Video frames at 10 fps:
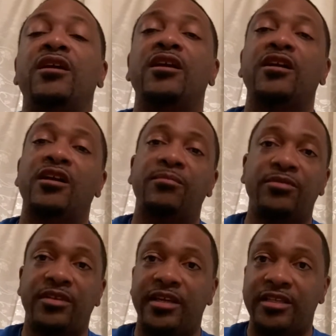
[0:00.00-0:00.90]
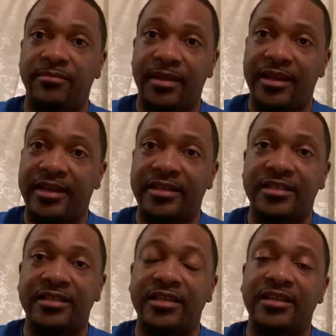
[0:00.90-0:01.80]
couple days pass,
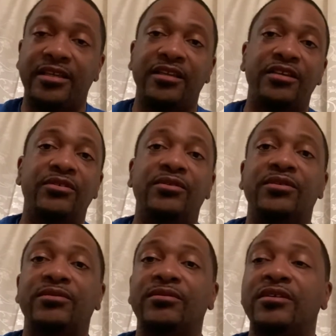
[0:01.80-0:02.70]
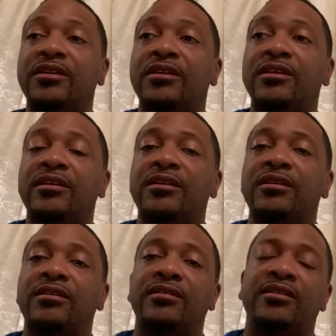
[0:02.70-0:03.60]
you know,
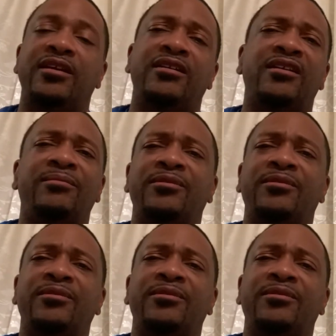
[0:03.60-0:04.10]
not a couple